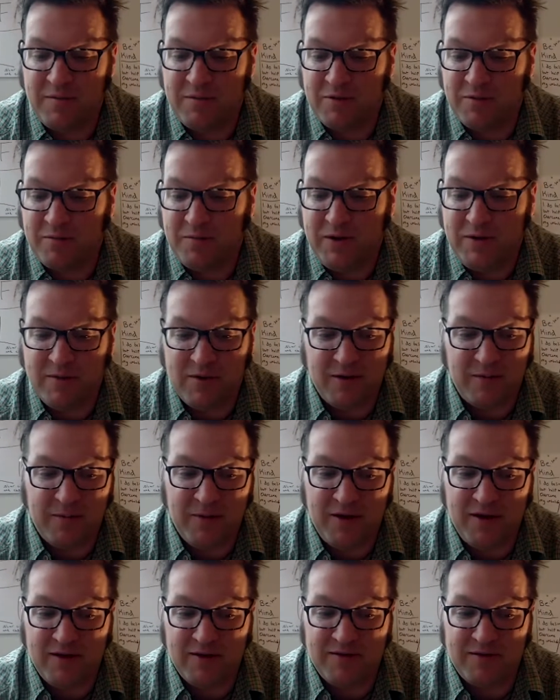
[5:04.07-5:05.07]
I'm going to pee my
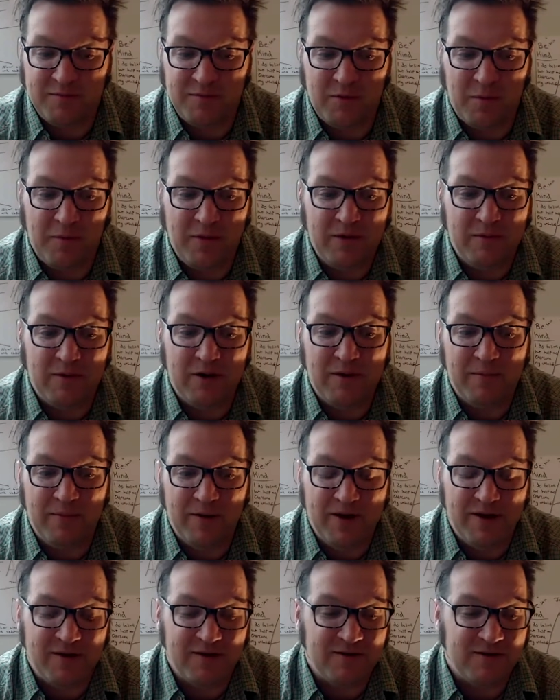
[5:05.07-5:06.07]
pants, I'm going to pee my
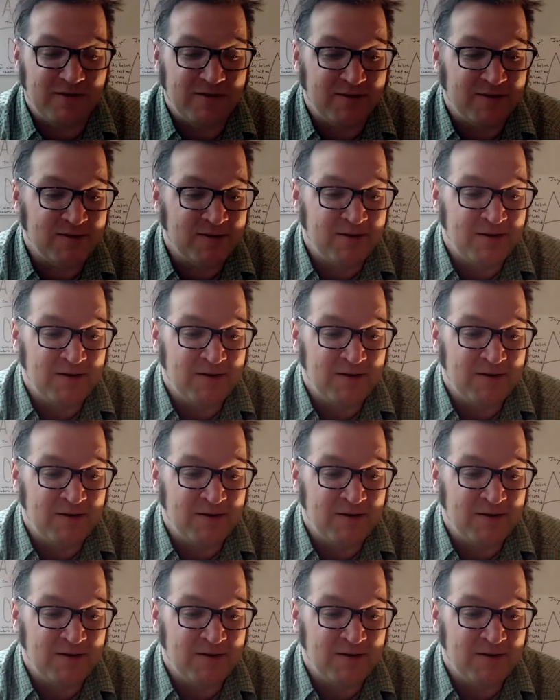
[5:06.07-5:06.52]
pants.